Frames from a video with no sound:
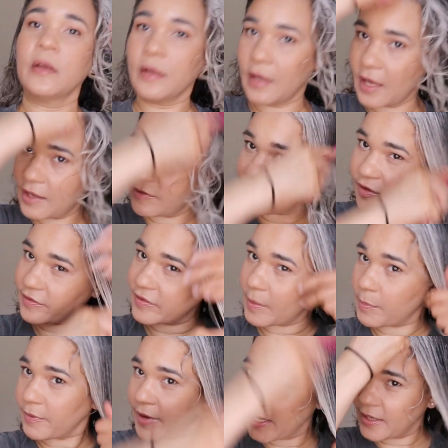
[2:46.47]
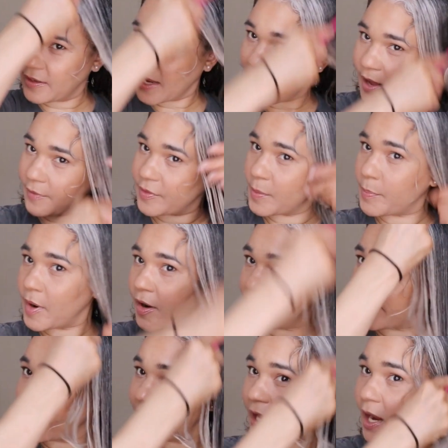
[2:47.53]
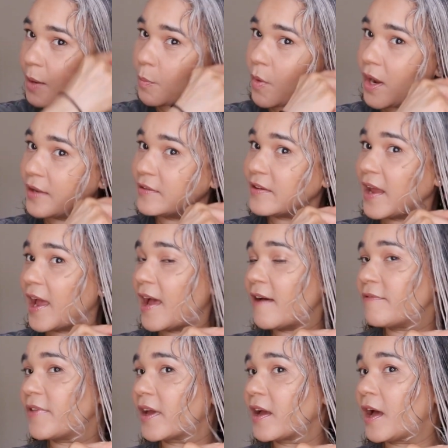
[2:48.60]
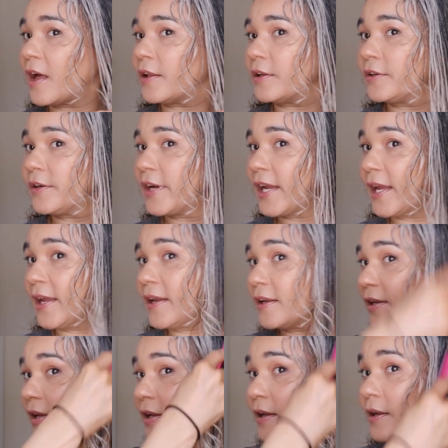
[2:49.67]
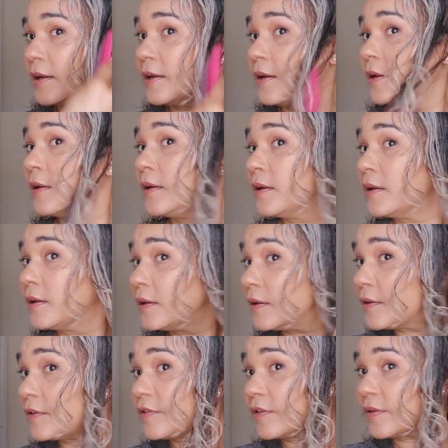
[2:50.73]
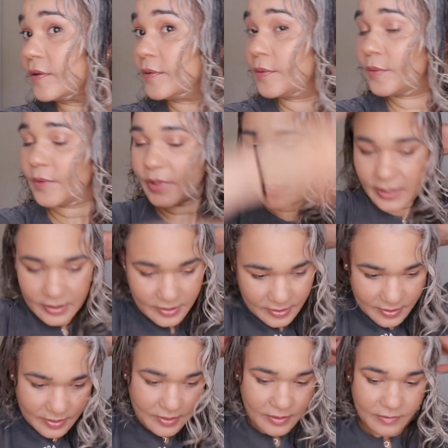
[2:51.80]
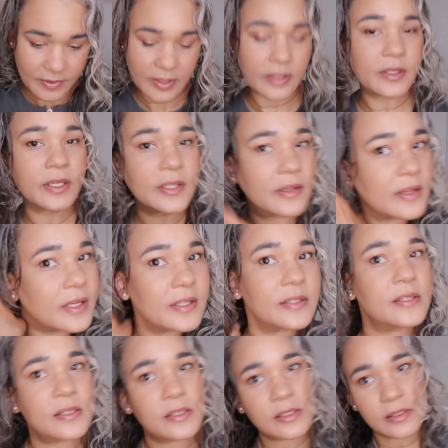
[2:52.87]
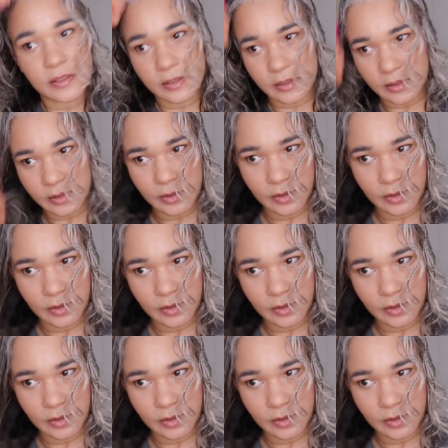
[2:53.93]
and just separate out the part that I want to have the color in. So, like this.